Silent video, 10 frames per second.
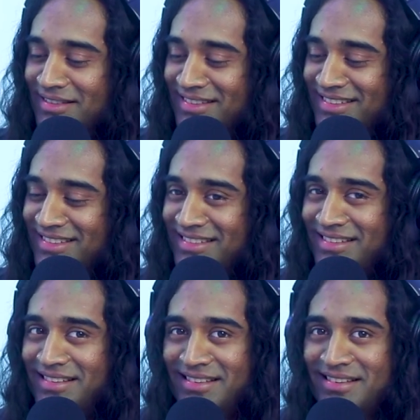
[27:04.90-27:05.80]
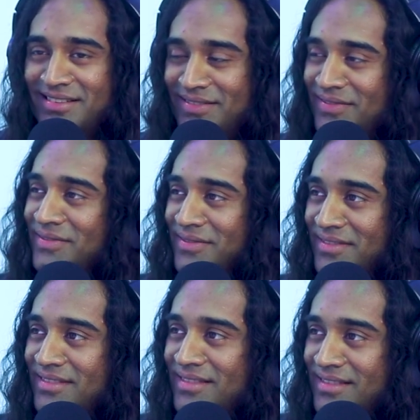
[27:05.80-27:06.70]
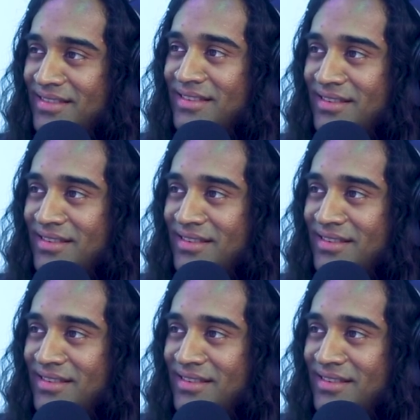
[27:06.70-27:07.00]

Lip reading: some really want to say it's Gucci Poochie.